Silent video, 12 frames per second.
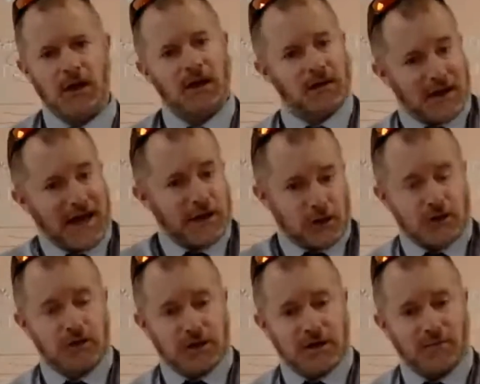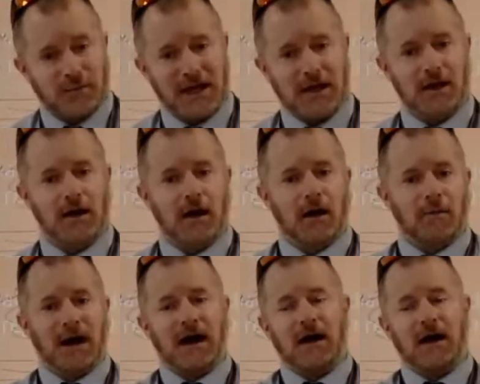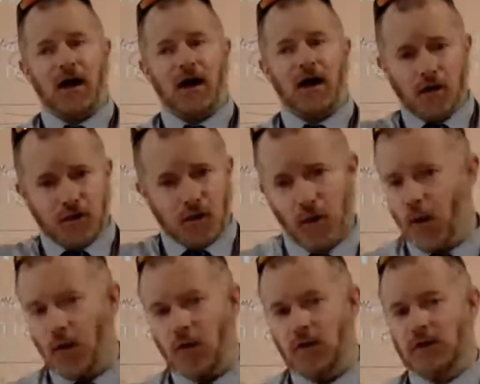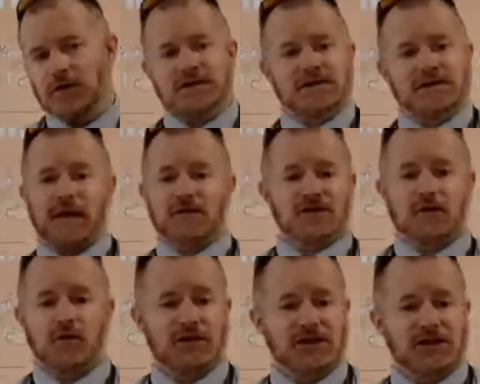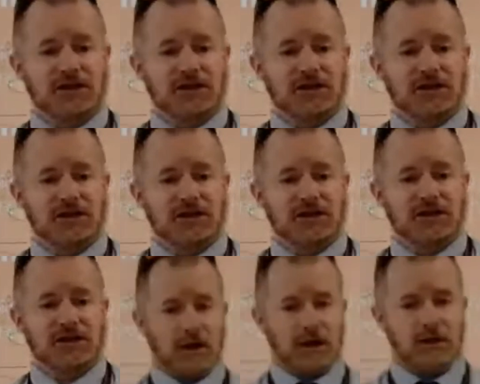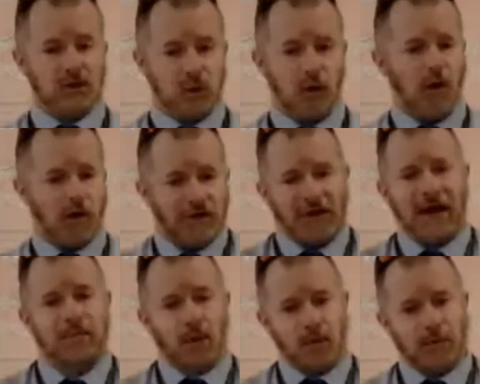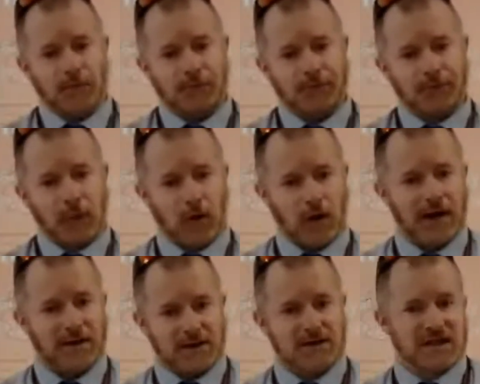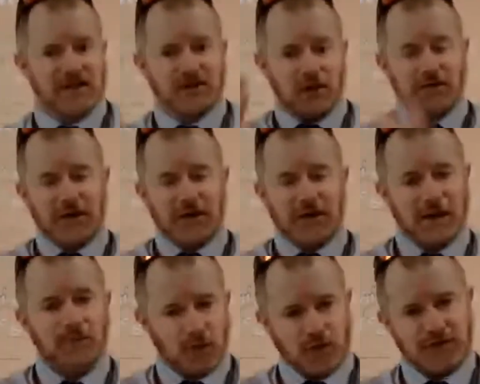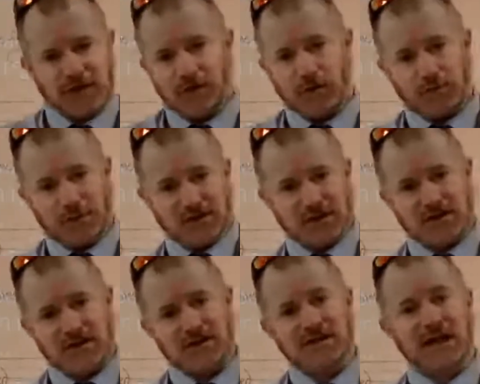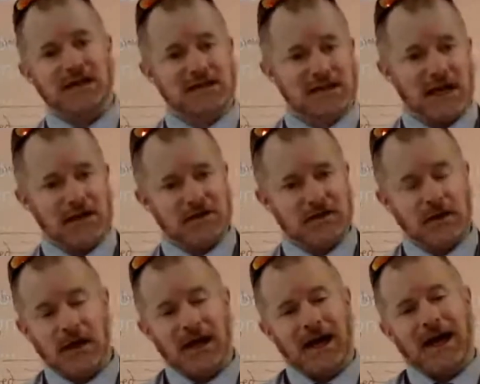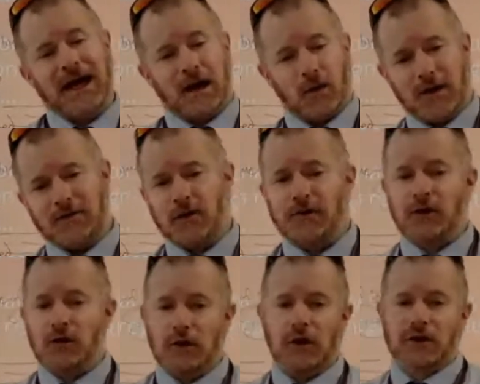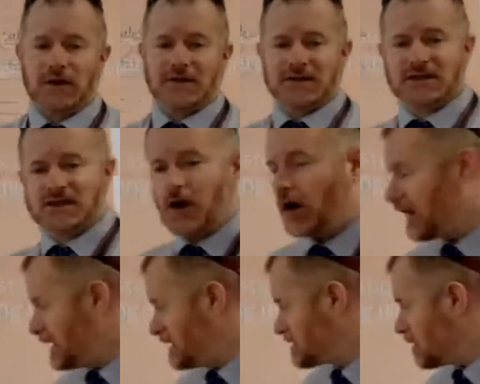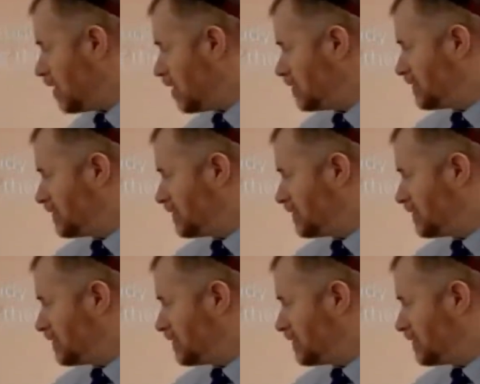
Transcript: That you could compare. But overall, Samsung would just absolutely dwarf Apple. Right, in the sense of the number of different businesses that it does. However, if you look at the size of